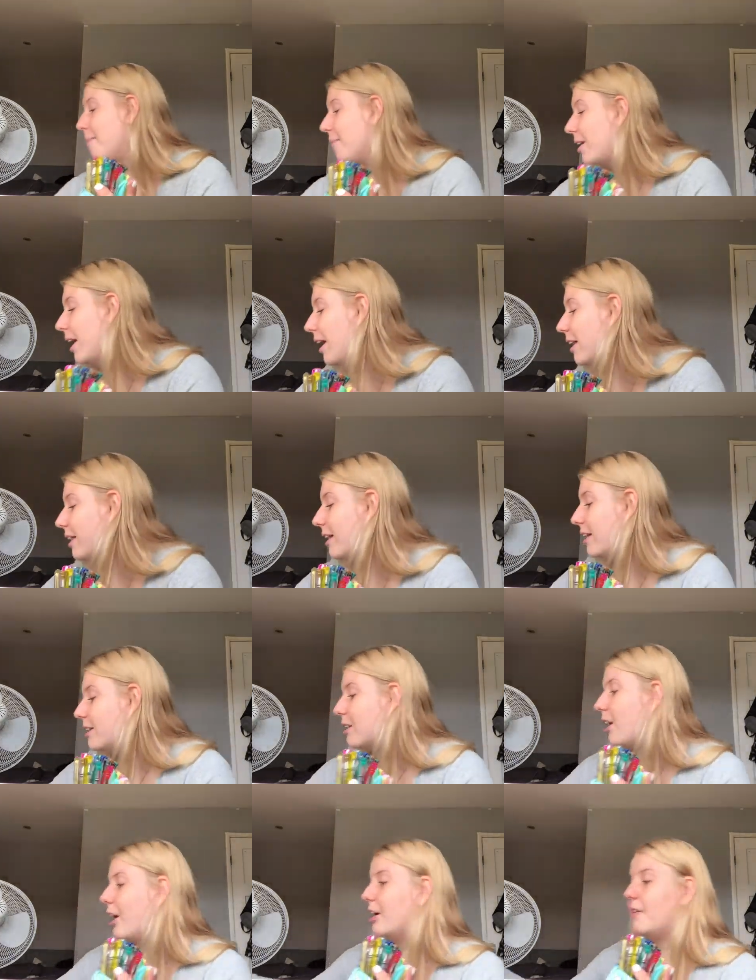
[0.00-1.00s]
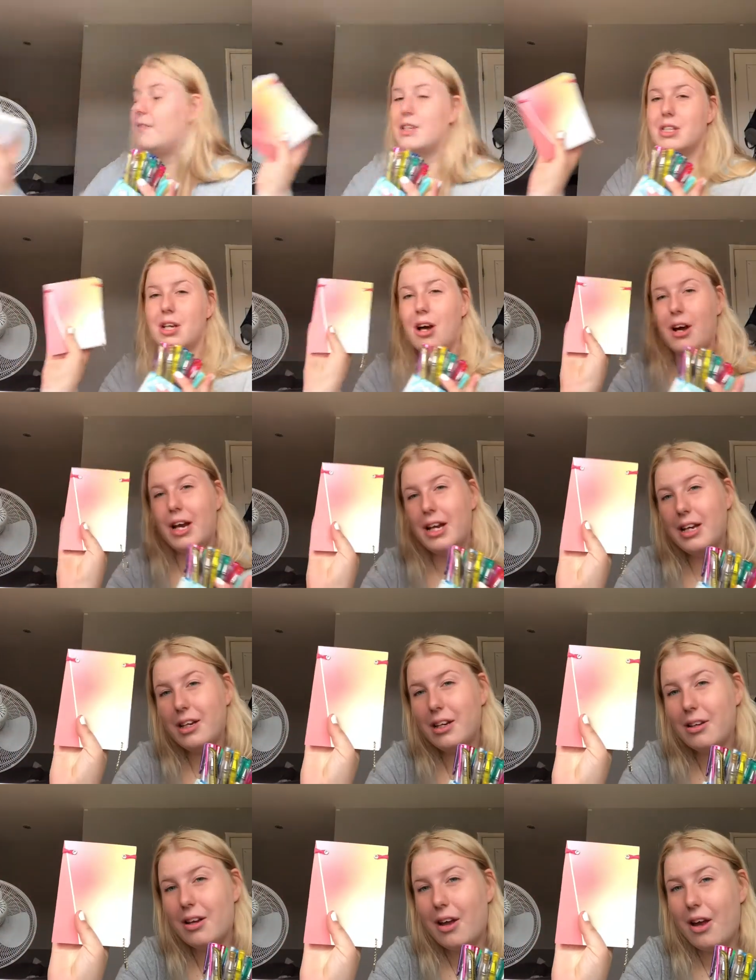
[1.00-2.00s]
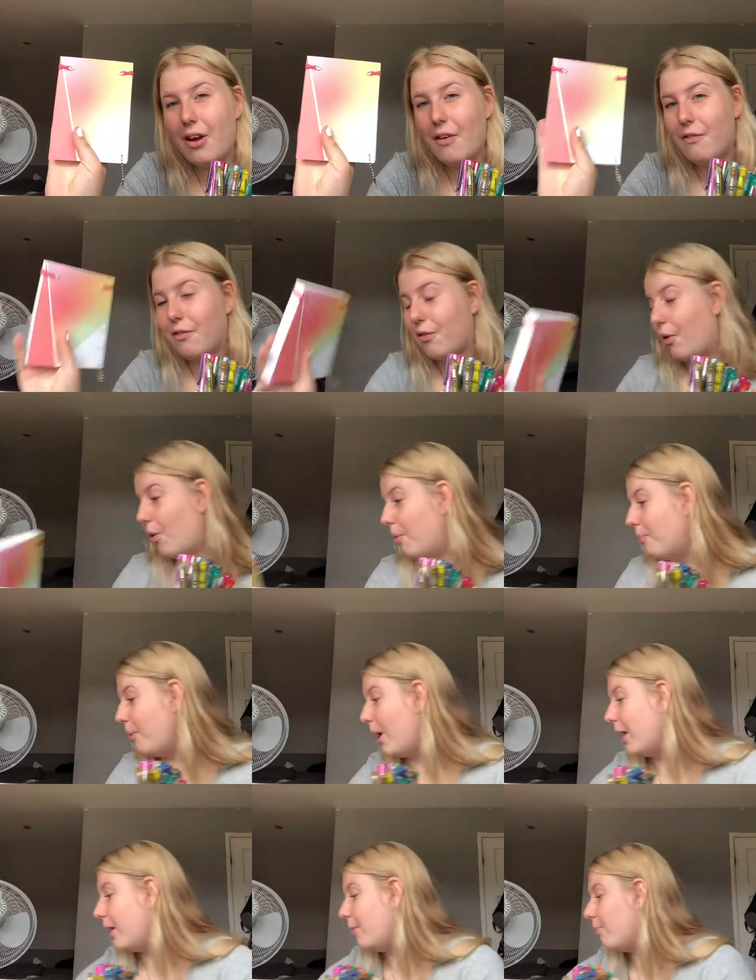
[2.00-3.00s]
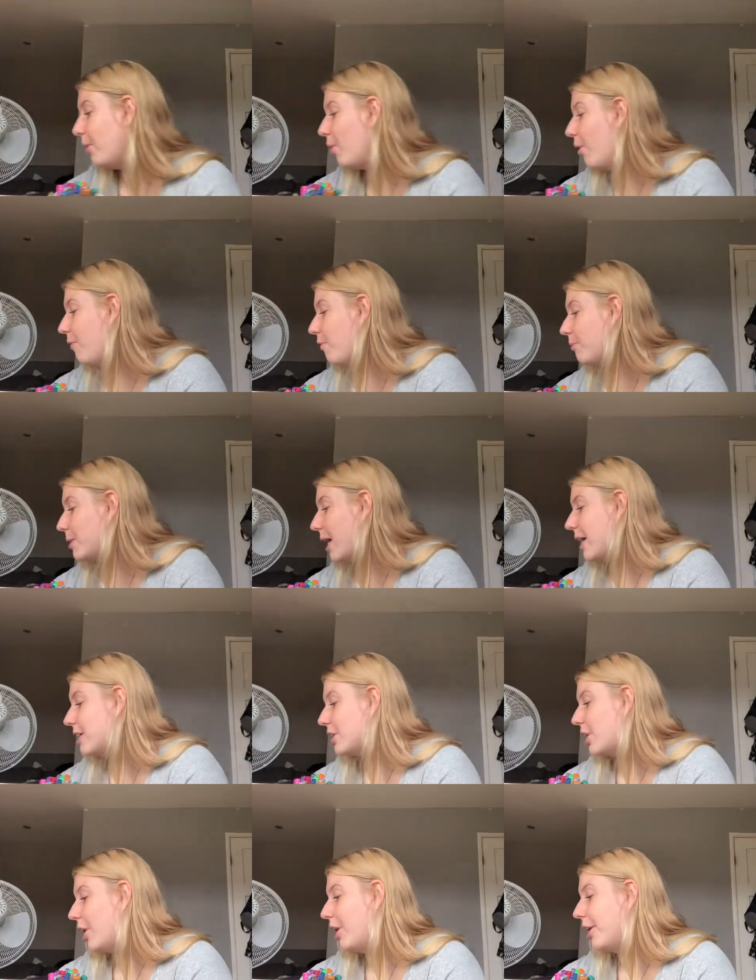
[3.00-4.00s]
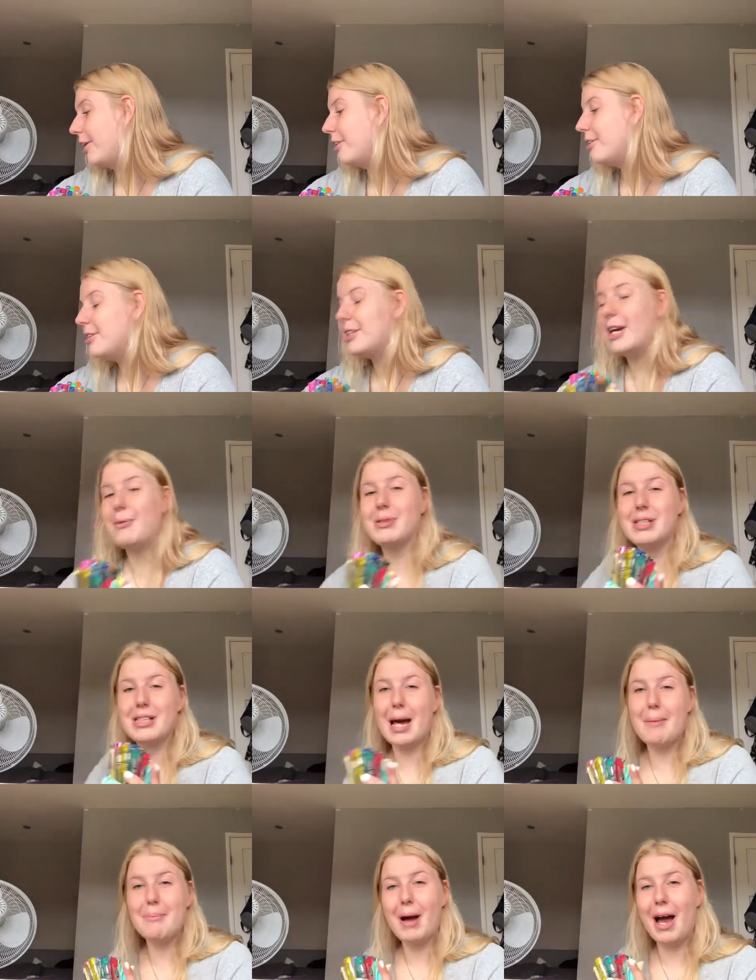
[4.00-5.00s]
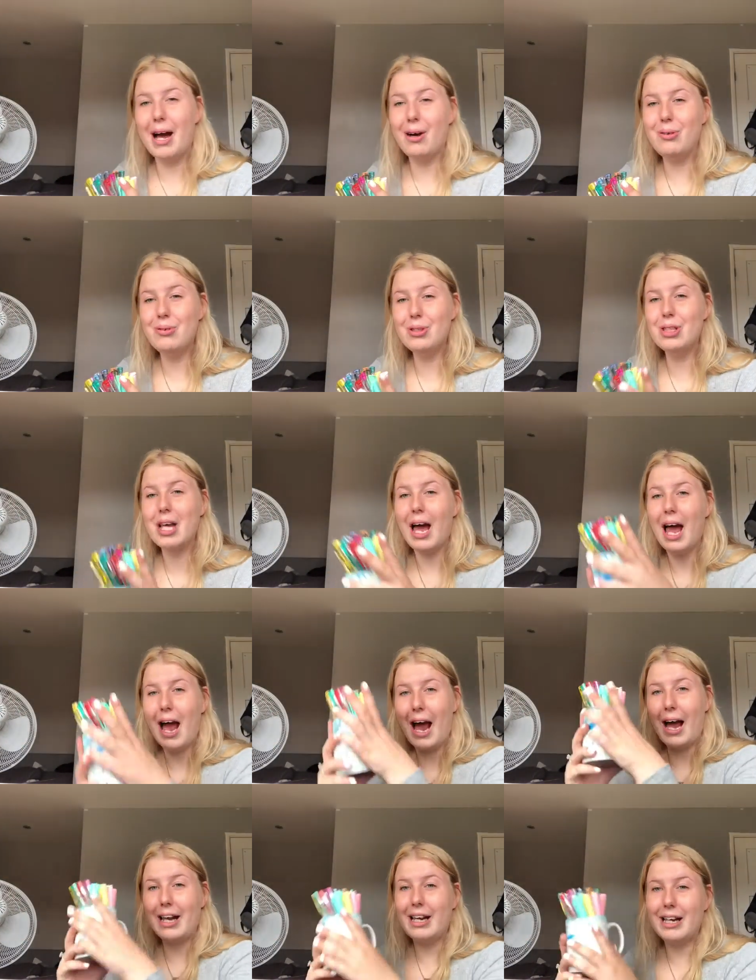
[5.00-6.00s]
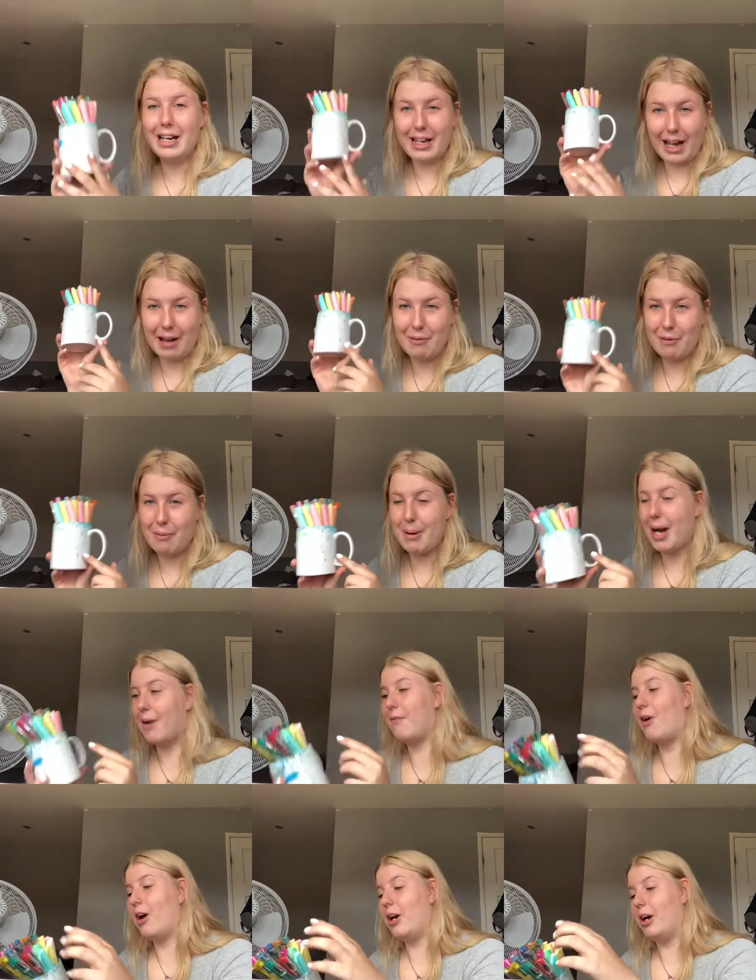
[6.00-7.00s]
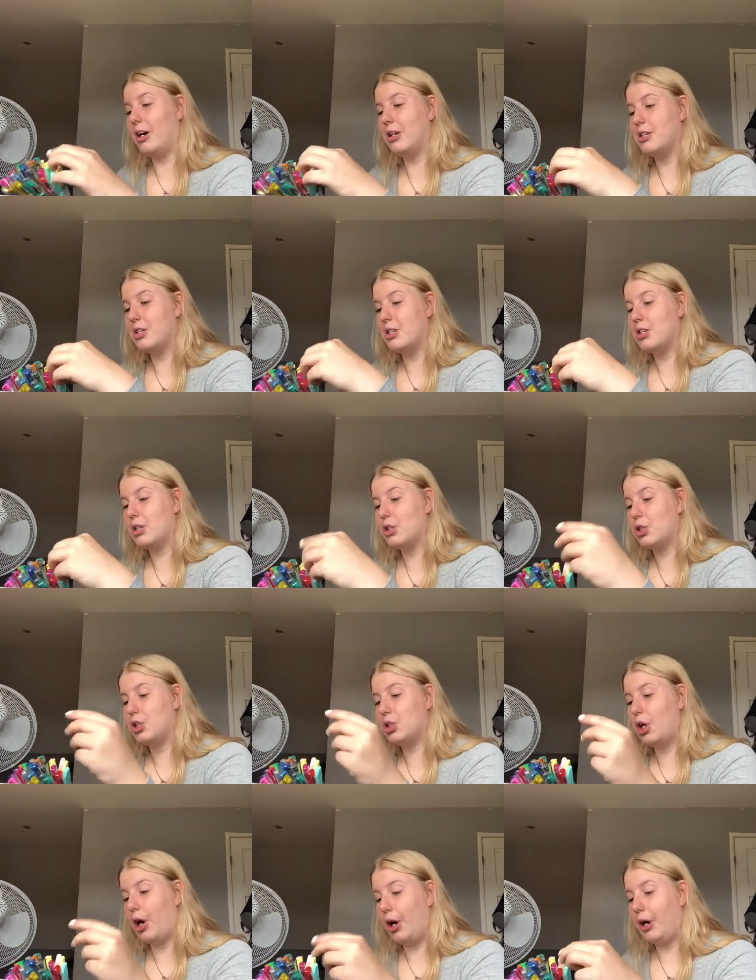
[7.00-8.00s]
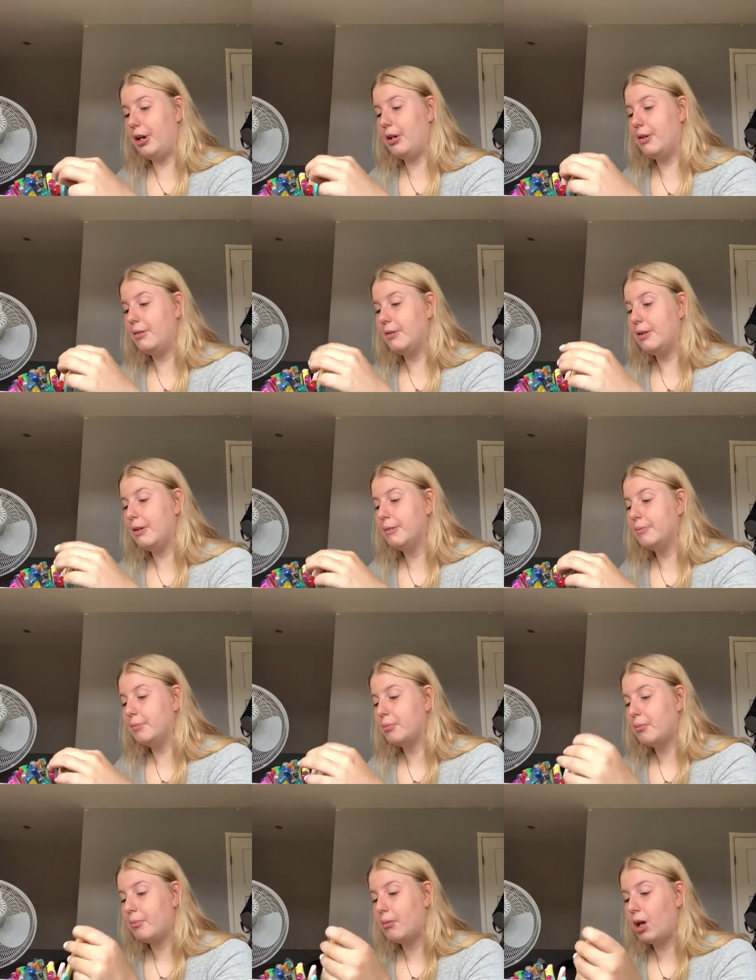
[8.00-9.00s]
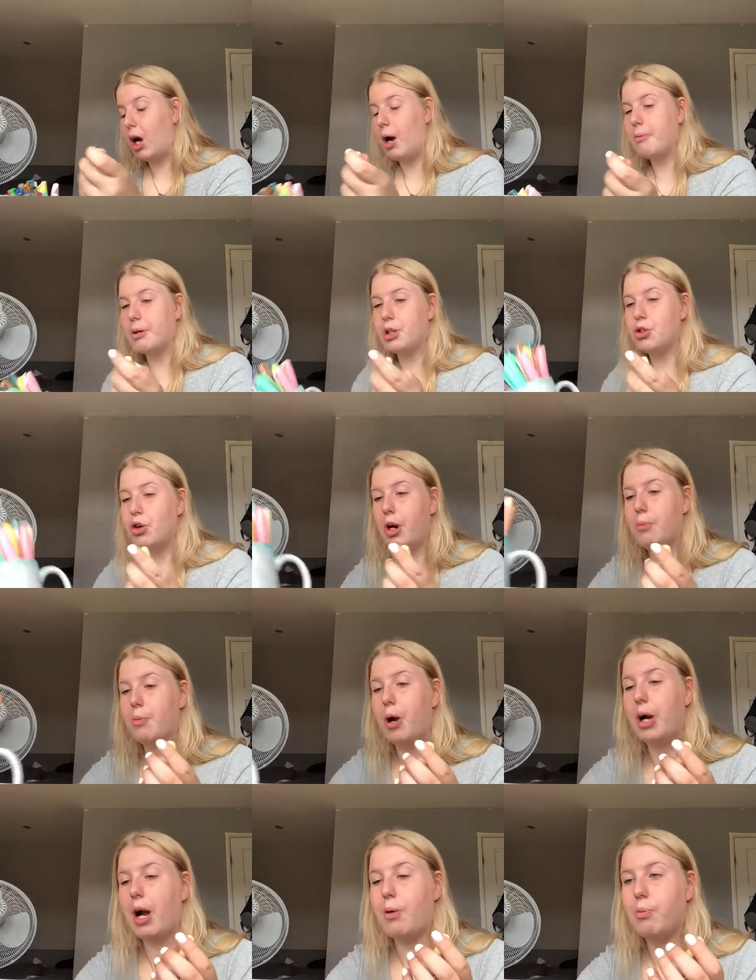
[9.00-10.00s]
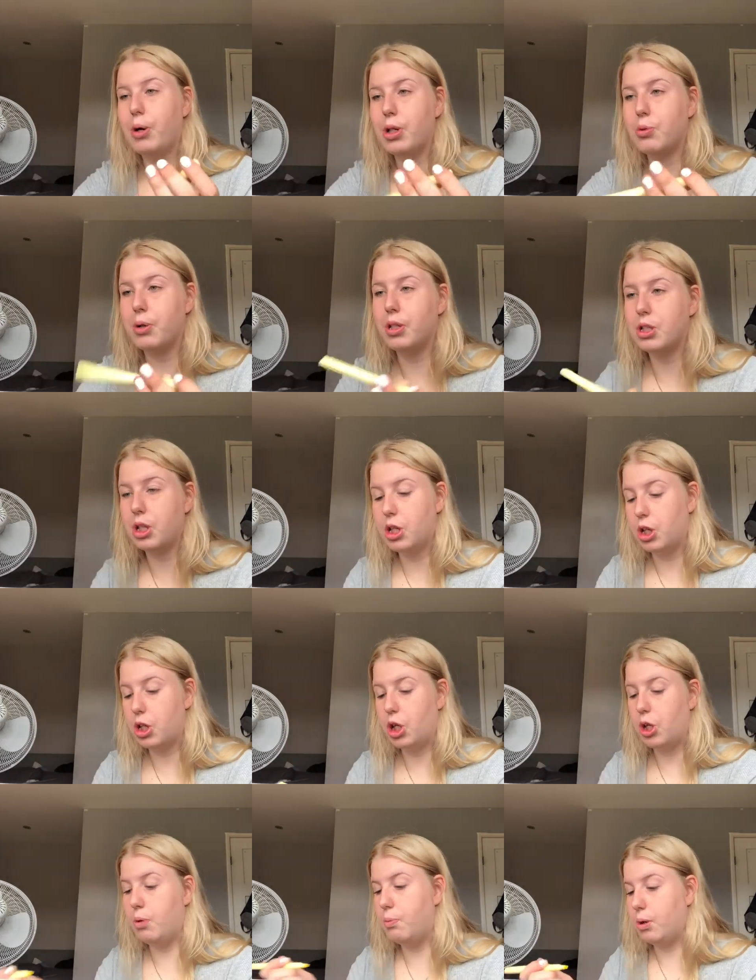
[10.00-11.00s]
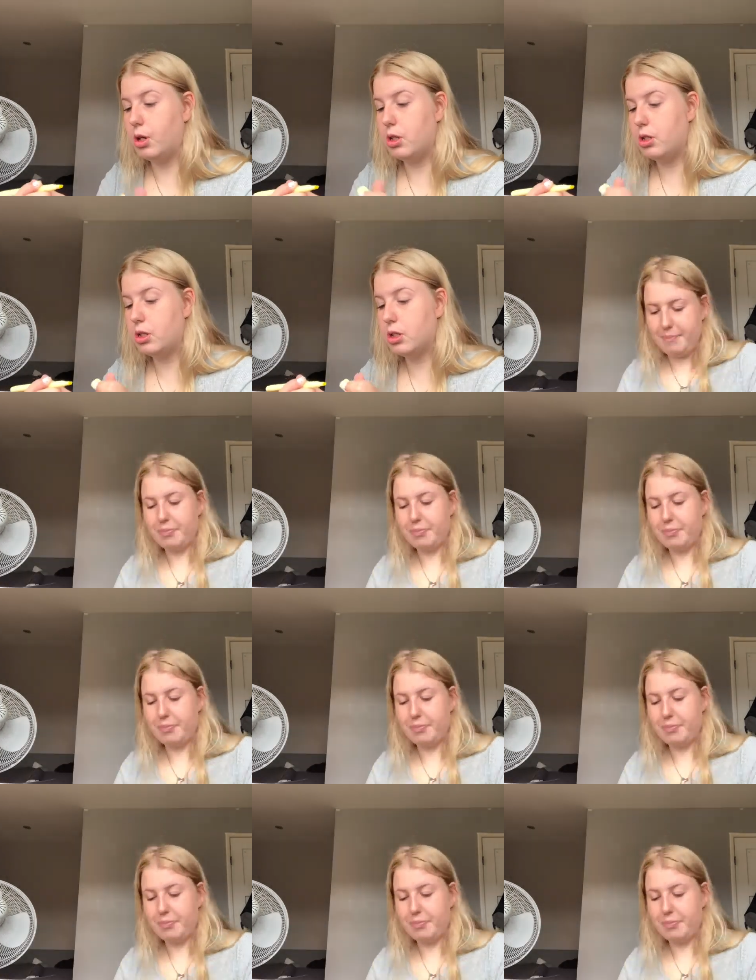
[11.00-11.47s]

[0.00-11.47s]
in this kind of design. And we got it from Tesco's. It was £10, and in it came with a pack of highlighters. So I'm going to try and work out which ones are the new ones.